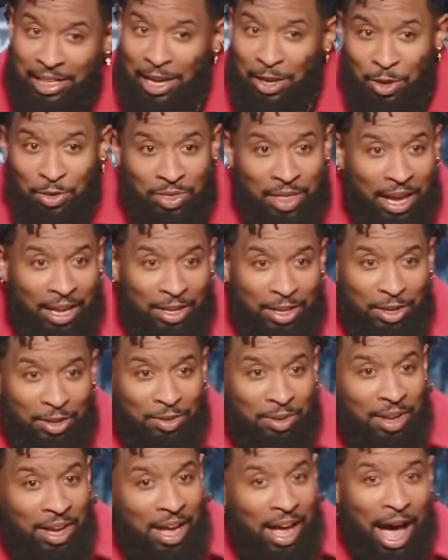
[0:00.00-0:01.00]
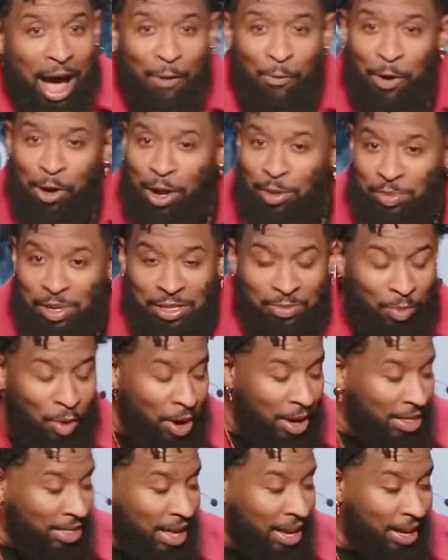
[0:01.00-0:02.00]
tell you thank you. I woke up this
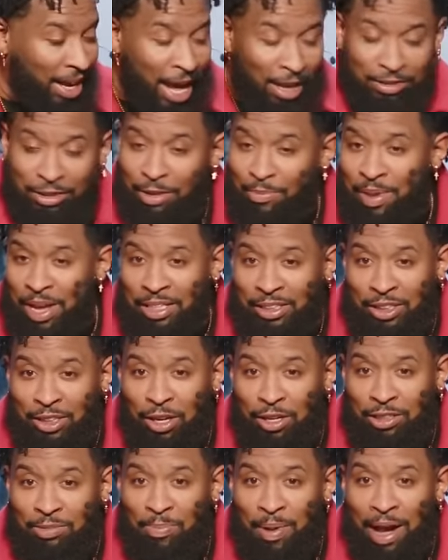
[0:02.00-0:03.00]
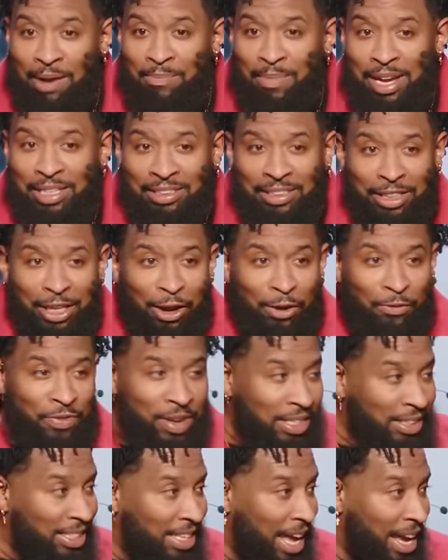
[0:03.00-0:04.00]
morning thinking I was going to be at church by myself.
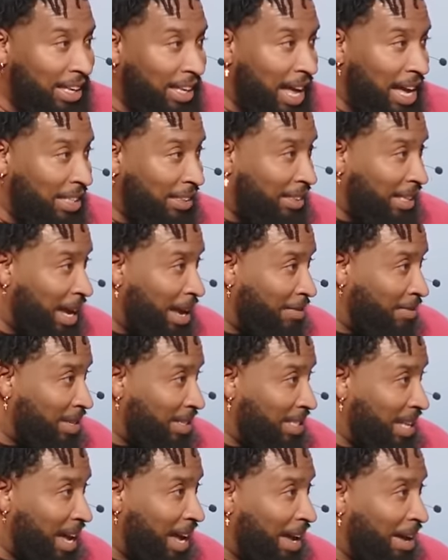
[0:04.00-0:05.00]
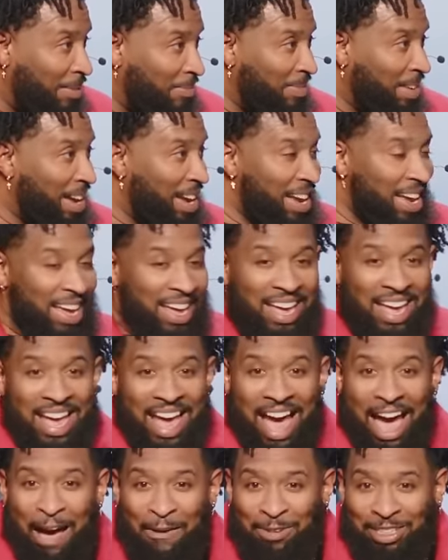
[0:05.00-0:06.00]
It's daylight savings time.
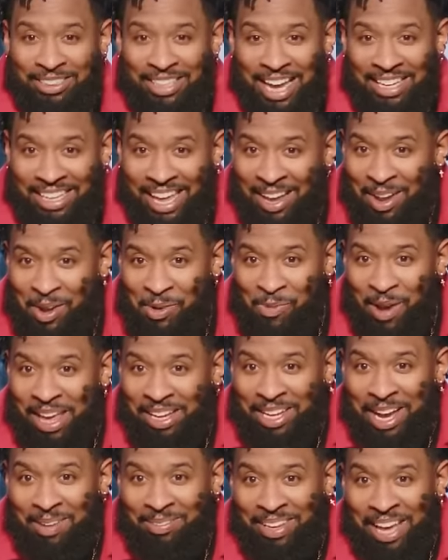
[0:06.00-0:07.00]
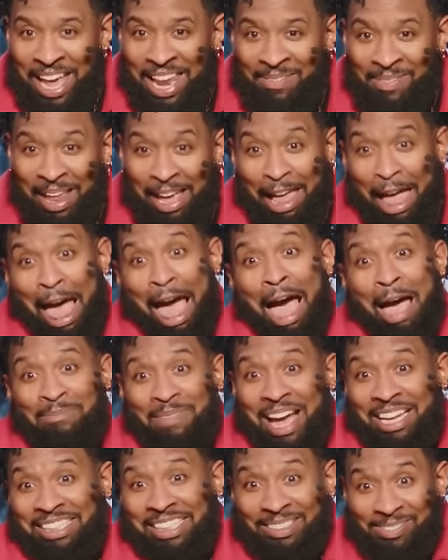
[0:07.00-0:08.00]
I was like, they're going to wake up late and be like, ah,
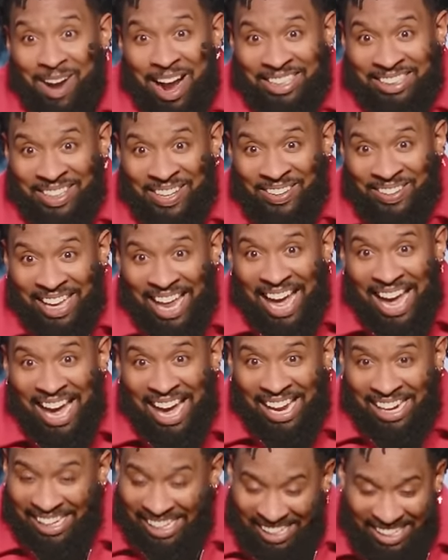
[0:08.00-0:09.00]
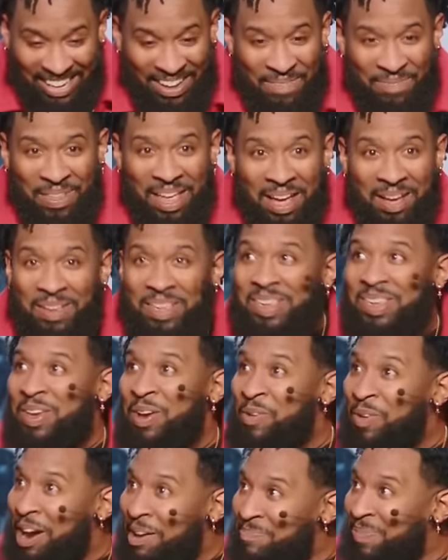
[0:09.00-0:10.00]
I just watch online.
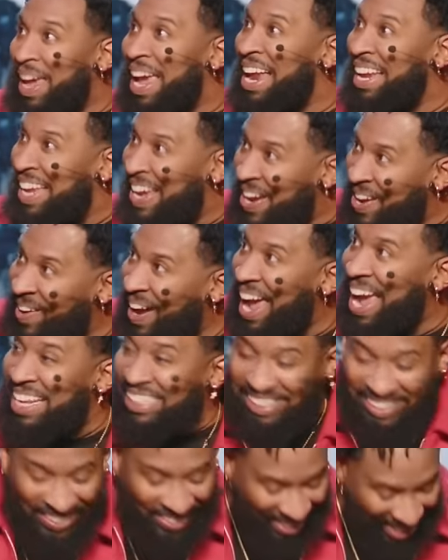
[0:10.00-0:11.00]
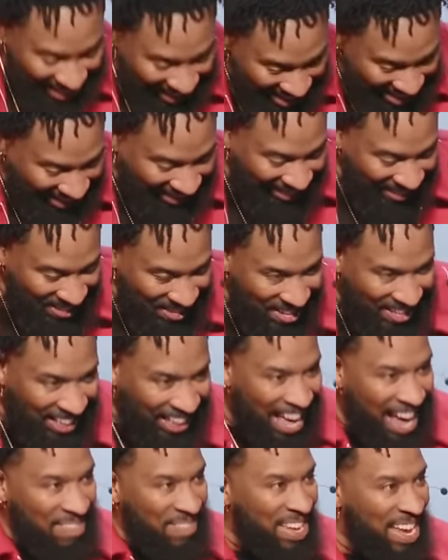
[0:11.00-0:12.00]
You up in here, ain't you? Look at you.
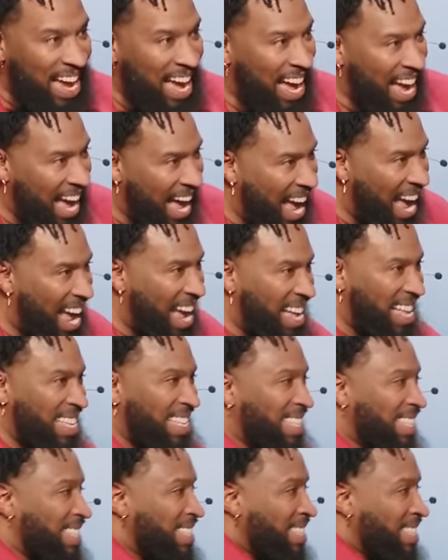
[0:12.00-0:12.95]
Clap your hands.